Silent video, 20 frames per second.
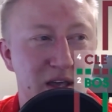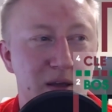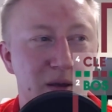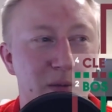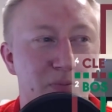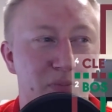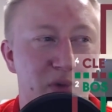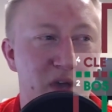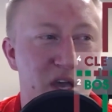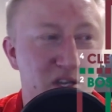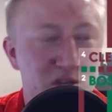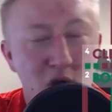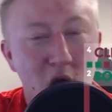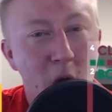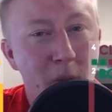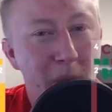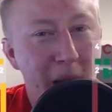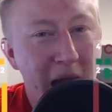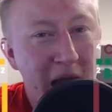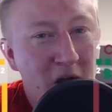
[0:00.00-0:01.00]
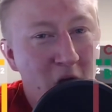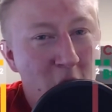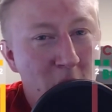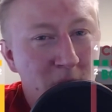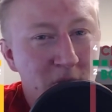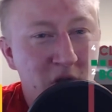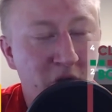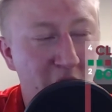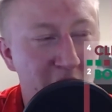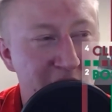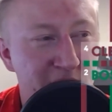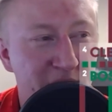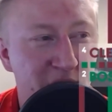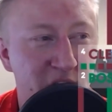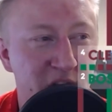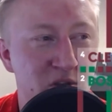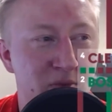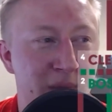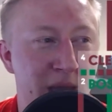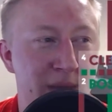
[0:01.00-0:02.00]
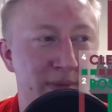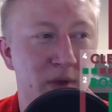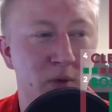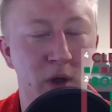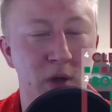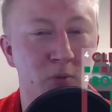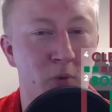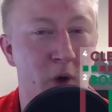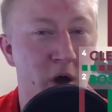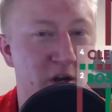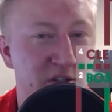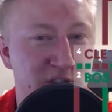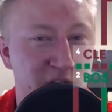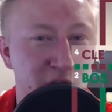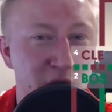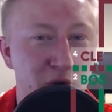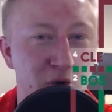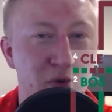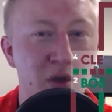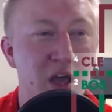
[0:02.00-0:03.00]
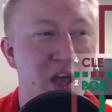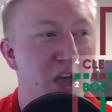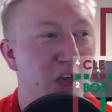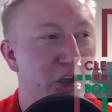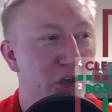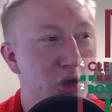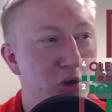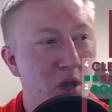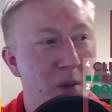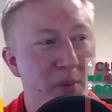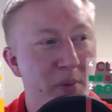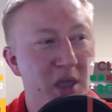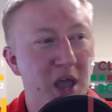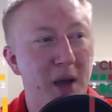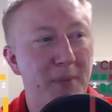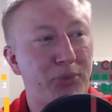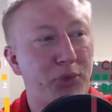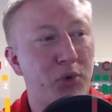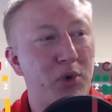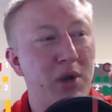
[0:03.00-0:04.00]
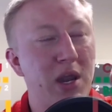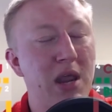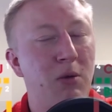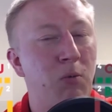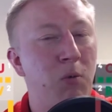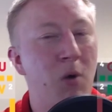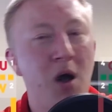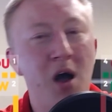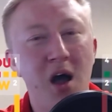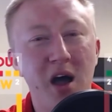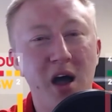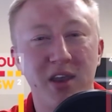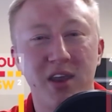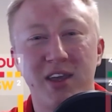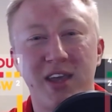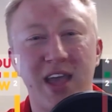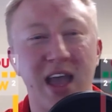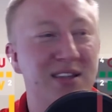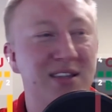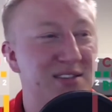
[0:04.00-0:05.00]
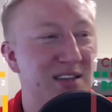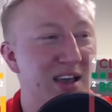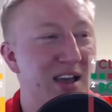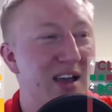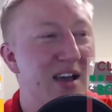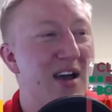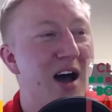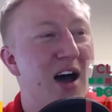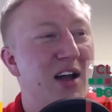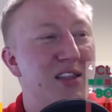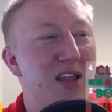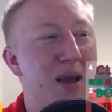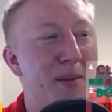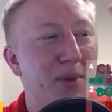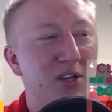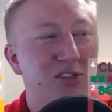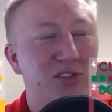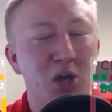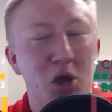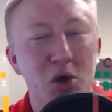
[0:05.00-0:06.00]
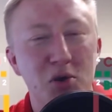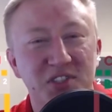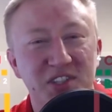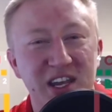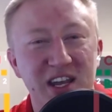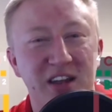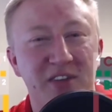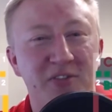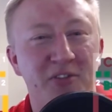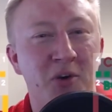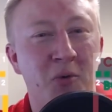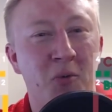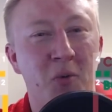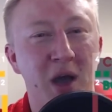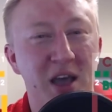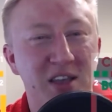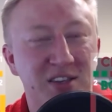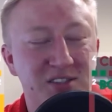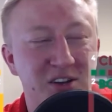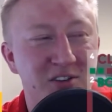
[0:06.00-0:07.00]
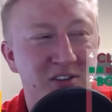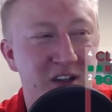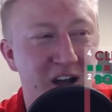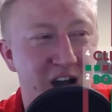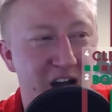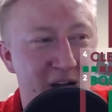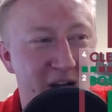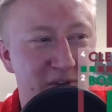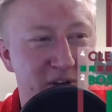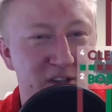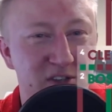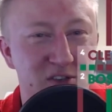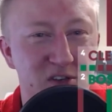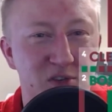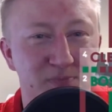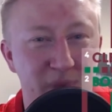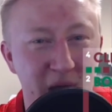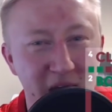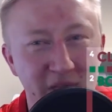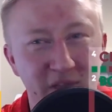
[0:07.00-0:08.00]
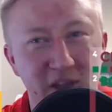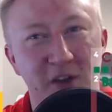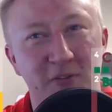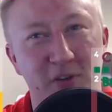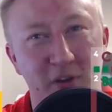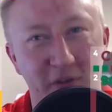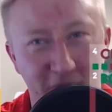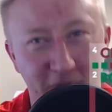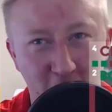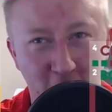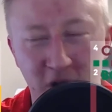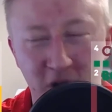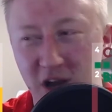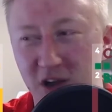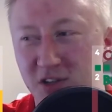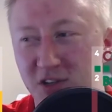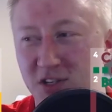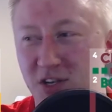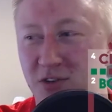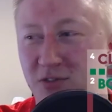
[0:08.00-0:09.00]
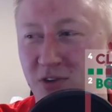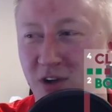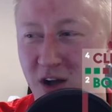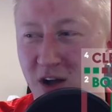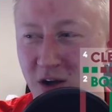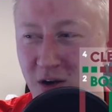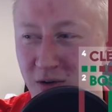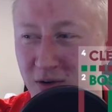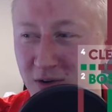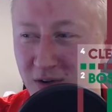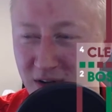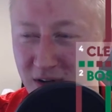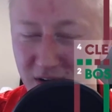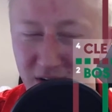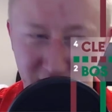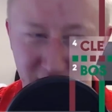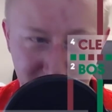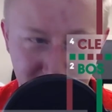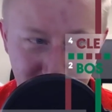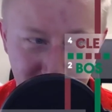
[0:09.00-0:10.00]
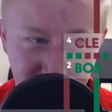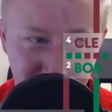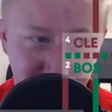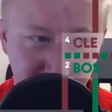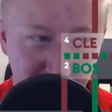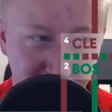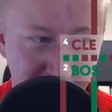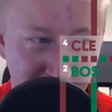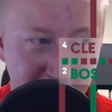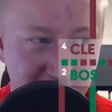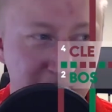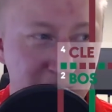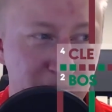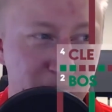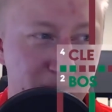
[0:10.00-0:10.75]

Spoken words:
Because you go back home to Cleveland, you maybe win 1 or 2. You could be up 3-1 against a number 2 seed of the Western Conference who's been there for 4 years in a row. Okay?